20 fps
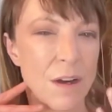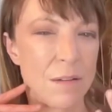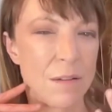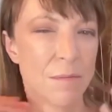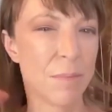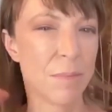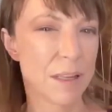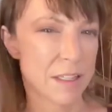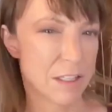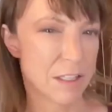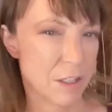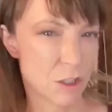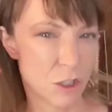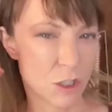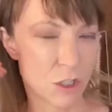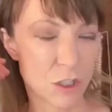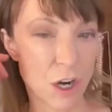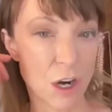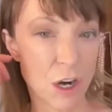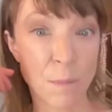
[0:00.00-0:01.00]
places to
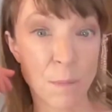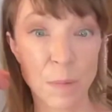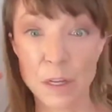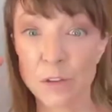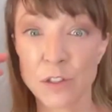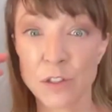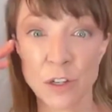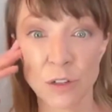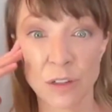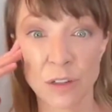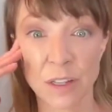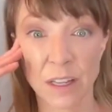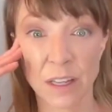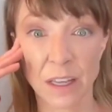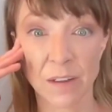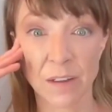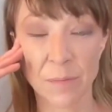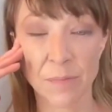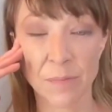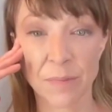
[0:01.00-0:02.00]
start, but you certainly
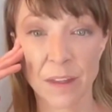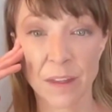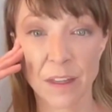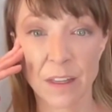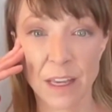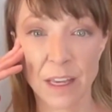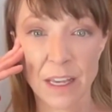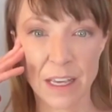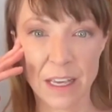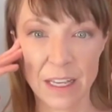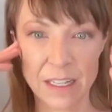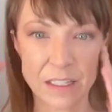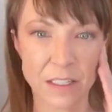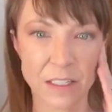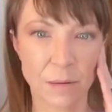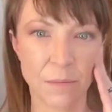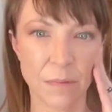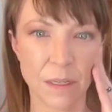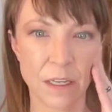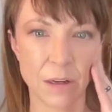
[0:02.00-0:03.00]
can get some
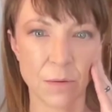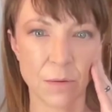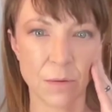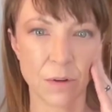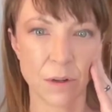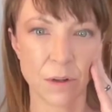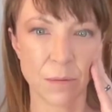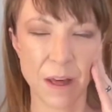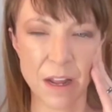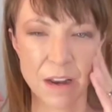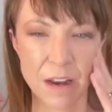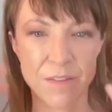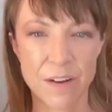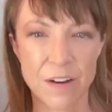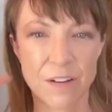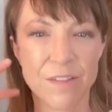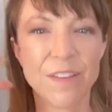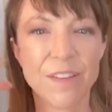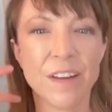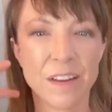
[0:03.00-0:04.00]
equal benefit of
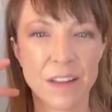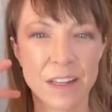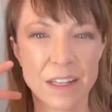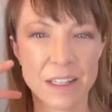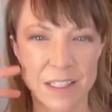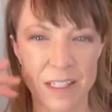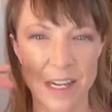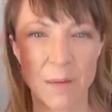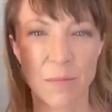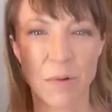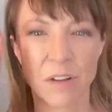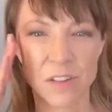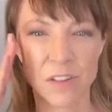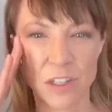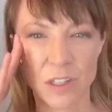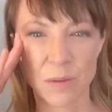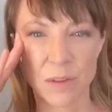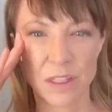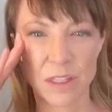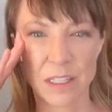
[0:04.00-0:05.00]
feeling stable just
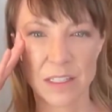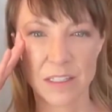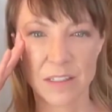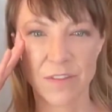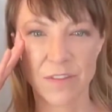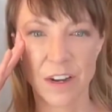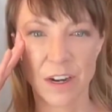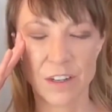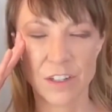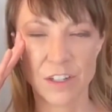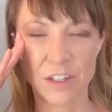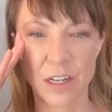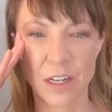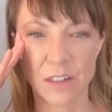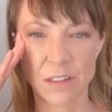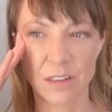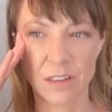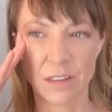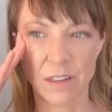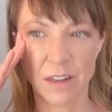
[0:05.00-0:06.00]
with these very
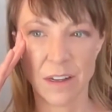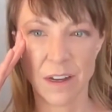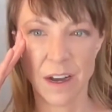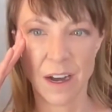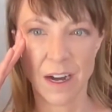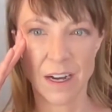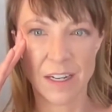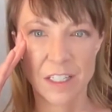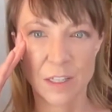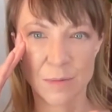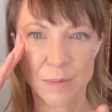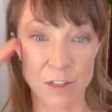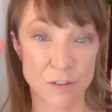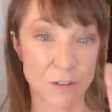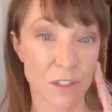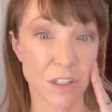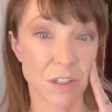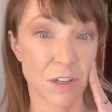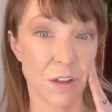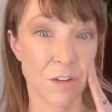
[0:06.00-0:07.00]
gentle isometrics
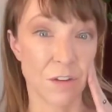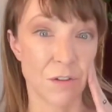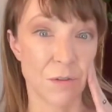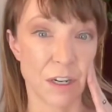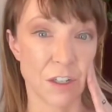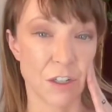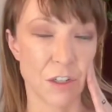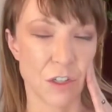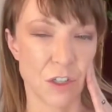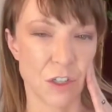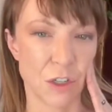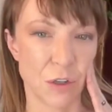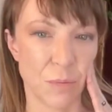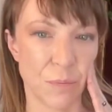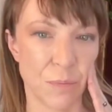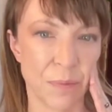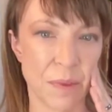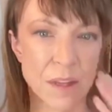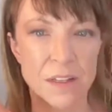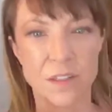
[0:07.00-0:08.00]
in other directions too.
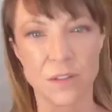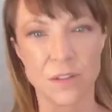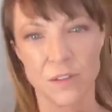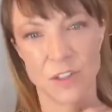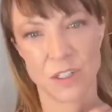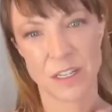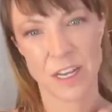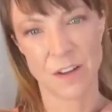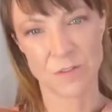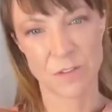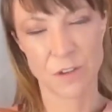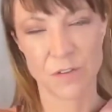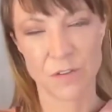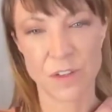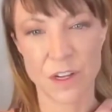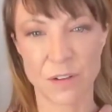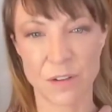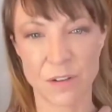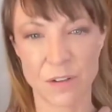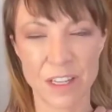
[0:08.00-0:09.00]
So just after you've done
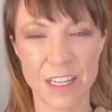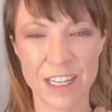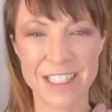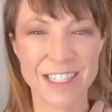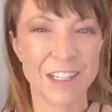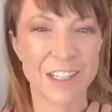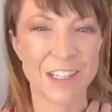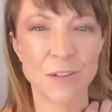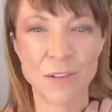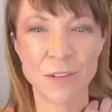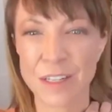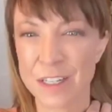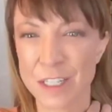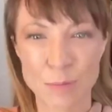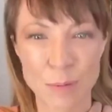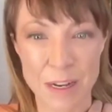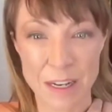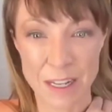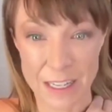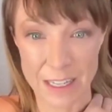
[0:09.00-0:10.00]
the release, and you don't need to
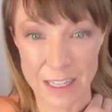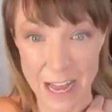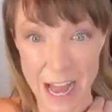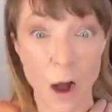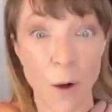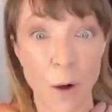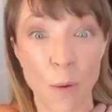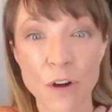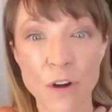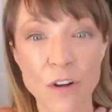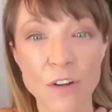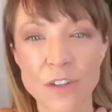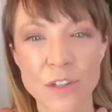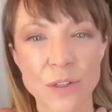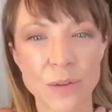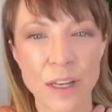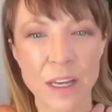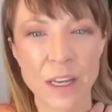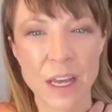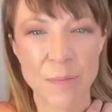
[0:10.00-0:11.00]
spend like hours
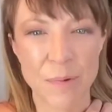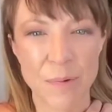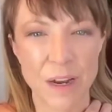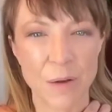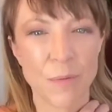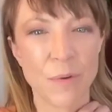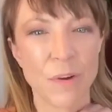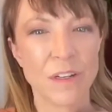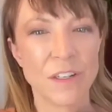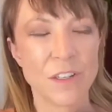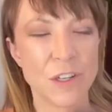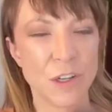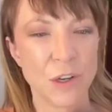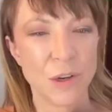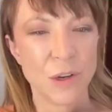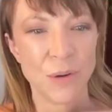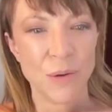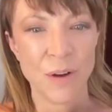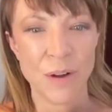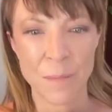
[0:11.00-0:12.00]
doing it, but I would do
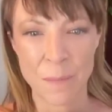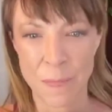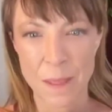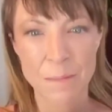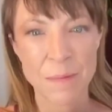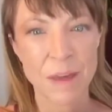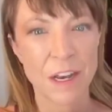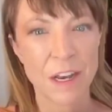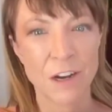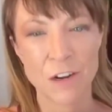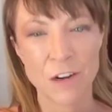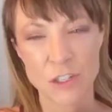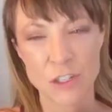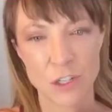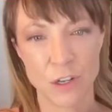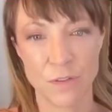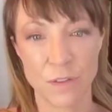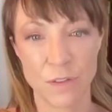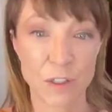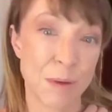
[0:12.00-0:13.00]
a minute or two. If
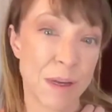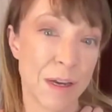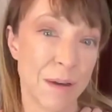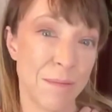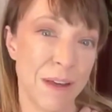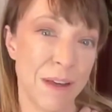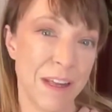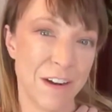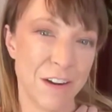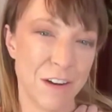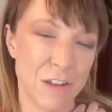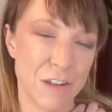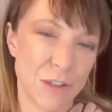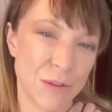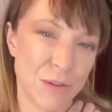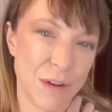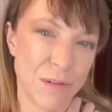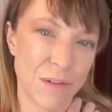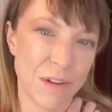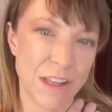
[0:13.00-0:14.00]
you spend a minute or two
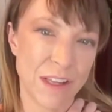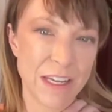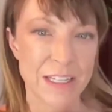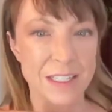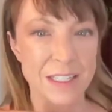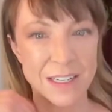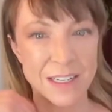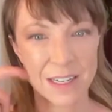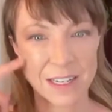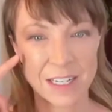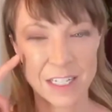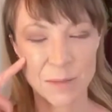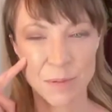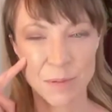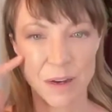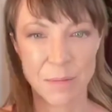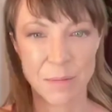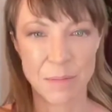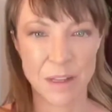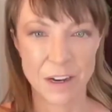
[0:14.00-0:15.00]
on release, spend a
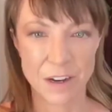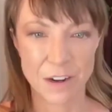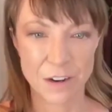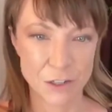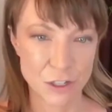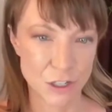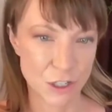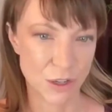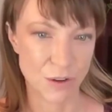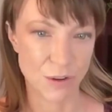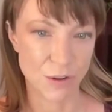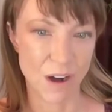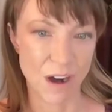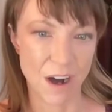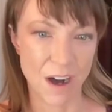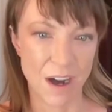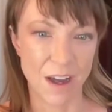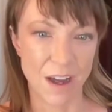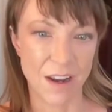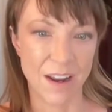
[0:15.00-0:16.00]
minute or two
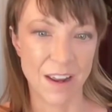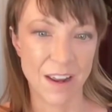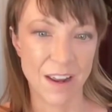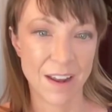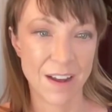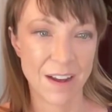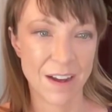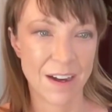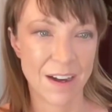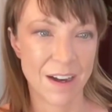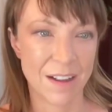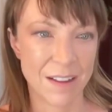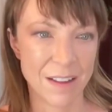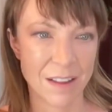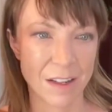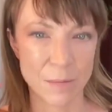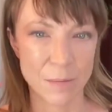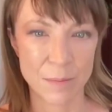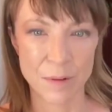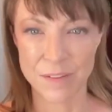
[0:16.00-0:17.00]
on a little
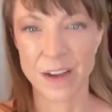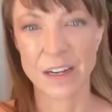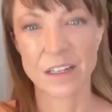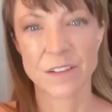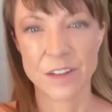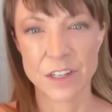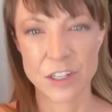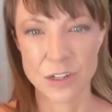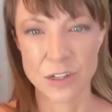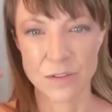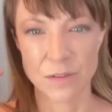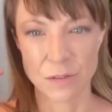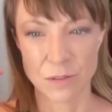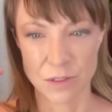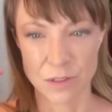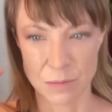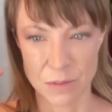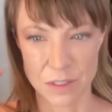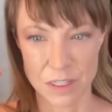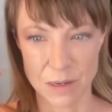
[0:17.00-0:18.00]
bit of activation of those deep
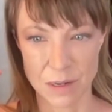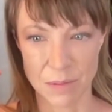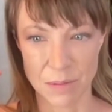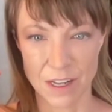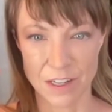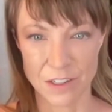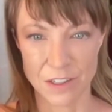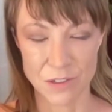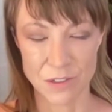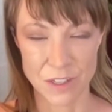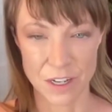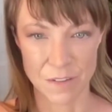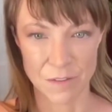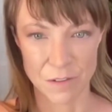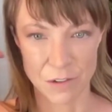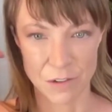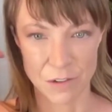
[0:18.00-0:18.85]
stabilizers after.